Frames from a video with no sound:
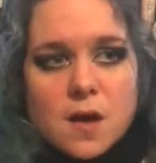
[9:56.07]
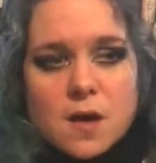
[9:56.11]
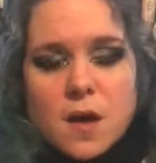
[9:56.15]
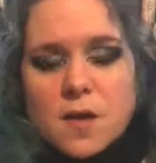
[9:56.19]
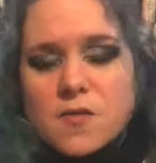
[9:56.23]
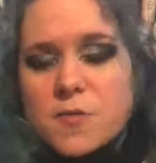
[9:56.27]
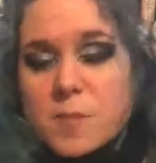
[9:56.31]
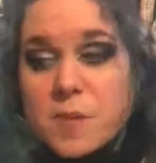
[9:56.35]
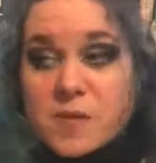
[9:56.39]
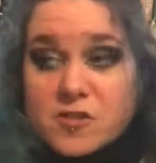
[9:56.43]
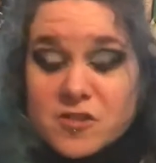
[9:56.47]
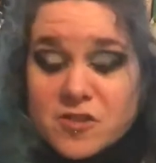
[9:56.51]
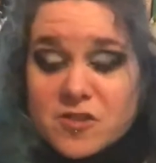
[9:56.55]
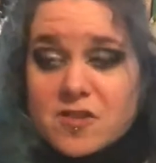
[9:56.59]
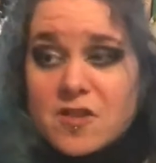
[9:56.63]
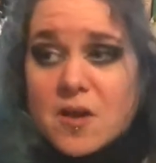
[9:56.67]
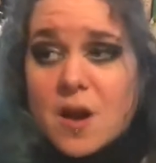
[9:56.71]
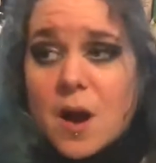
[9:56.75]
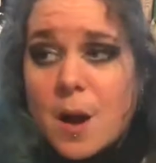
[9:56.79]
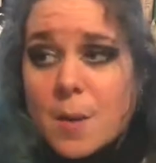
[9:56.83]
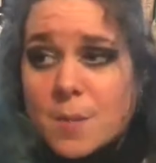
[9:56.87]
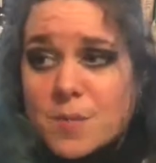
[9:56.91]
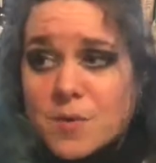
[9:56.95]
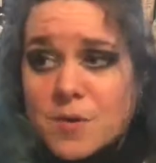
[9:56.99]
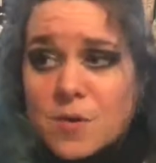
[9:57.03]
especially as, like,
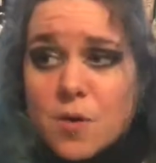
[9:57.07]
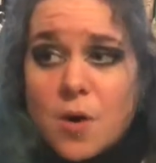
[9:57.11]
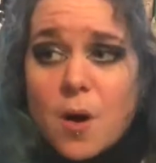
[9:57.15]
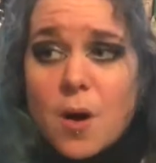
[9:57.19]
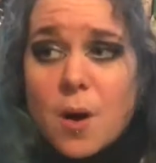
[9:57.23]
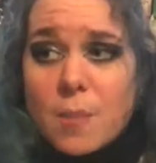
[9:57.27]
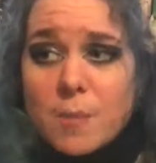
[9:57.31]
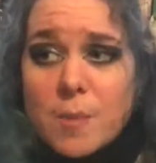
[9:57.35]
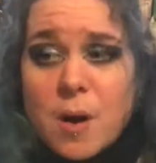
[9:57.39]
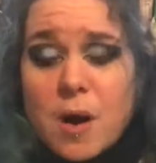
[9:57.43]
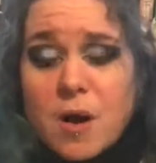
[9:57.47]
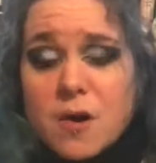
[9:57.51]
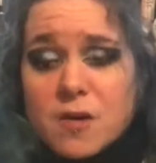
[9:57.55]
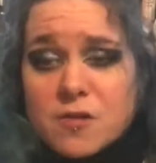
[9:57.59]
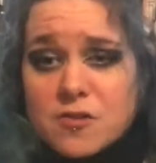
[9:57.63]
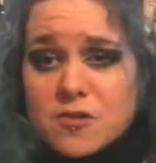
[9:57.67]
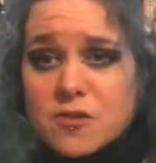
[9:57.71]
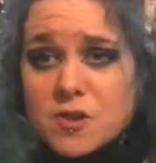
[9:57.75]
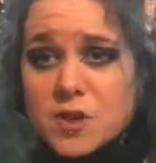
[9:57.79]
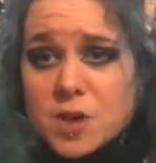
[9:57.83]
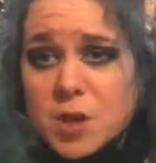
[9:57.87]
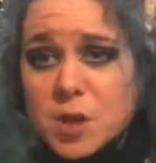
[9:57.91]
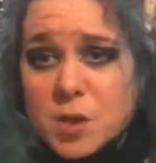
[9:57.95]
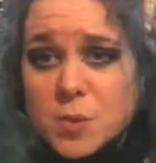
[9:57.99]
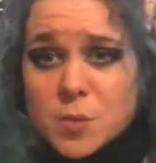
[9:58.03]
I'm not a
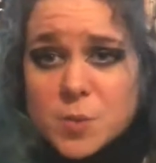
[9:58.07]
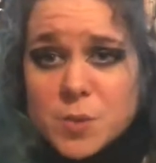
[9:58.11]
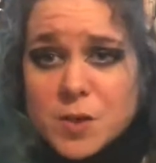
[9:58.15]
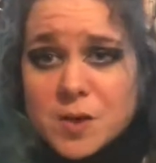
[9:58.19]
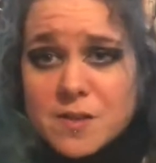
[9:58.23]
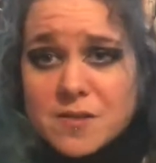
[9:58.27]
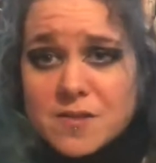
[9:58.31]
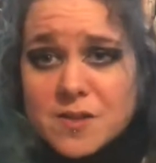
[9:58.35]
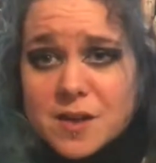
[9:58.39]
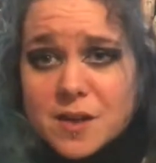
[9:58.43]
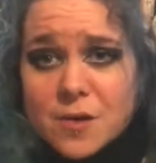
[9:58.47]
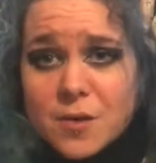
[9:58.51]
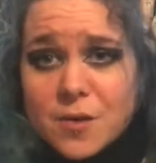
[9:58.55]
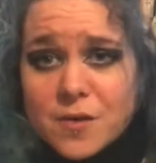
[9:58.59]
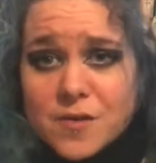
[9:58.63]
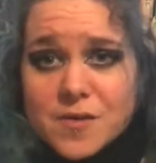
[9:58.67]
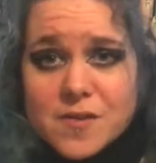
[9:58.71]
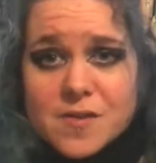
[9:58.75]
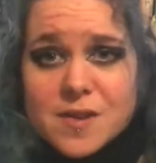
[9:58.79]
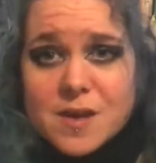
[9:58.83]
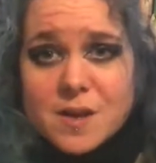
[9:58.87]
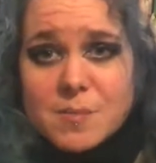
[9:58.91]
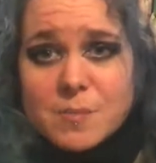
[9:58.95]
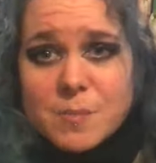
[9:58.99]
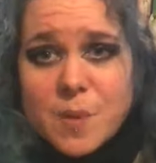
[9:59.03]
person who reads a lot of
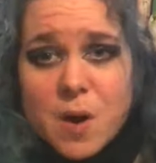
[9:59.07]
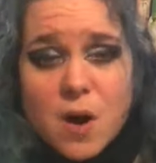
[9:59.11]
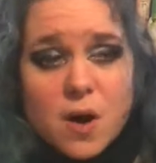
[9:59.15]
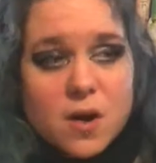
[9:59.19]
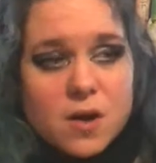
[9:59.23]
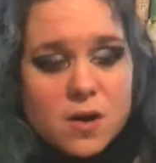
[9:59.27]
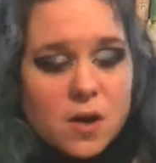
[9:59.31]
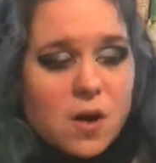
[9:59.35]
steampunk.